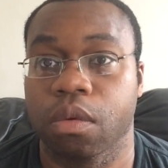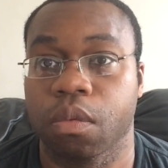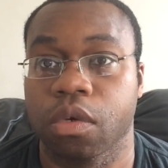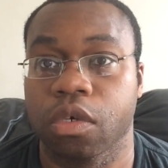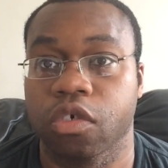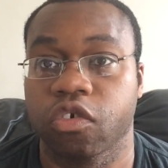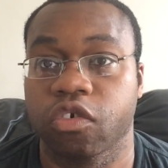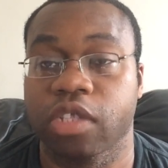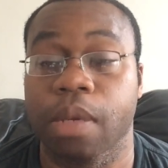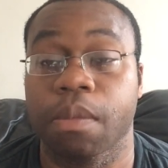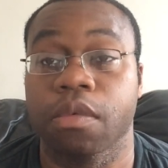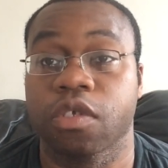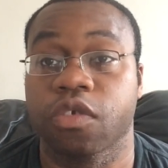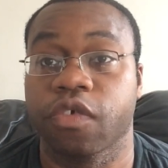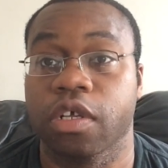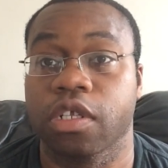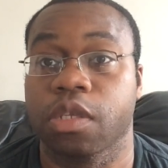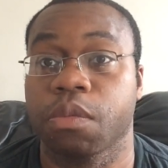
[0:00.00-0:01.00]
which
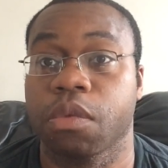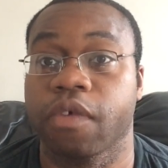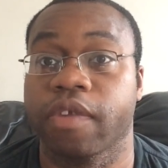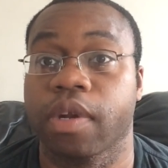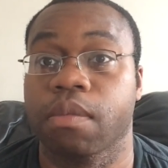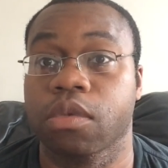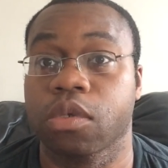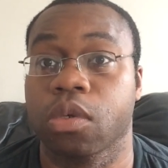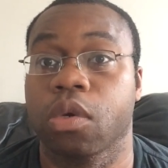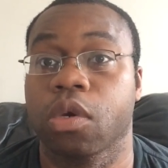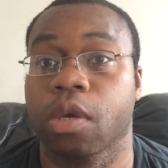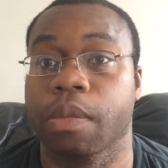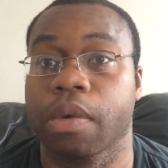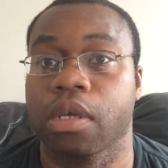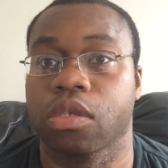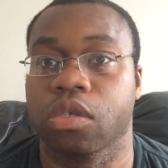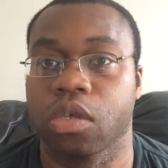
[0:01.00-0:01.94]
demonstrates the move that I'm talking about,